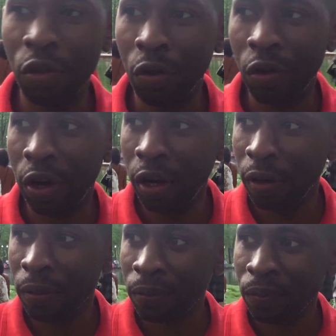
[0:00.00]
in Ukraine,
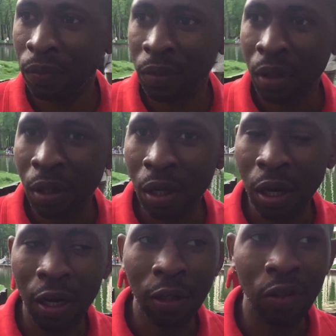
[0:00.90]

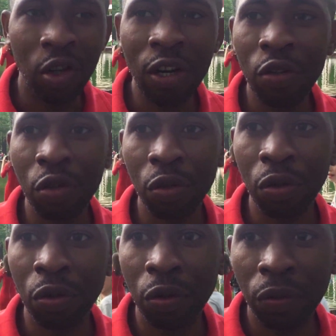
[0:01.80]
I tried
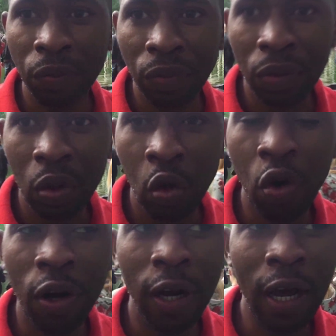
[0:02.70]
to
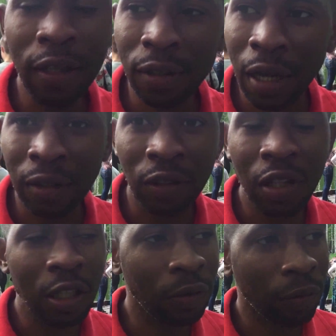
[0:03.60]
go on net and
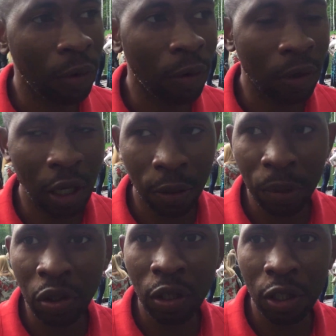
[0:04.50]
search for
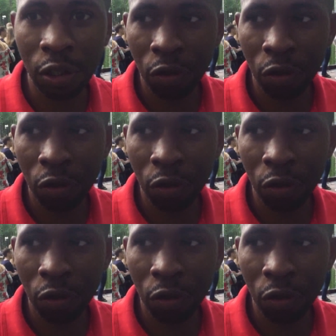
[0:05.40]
admission in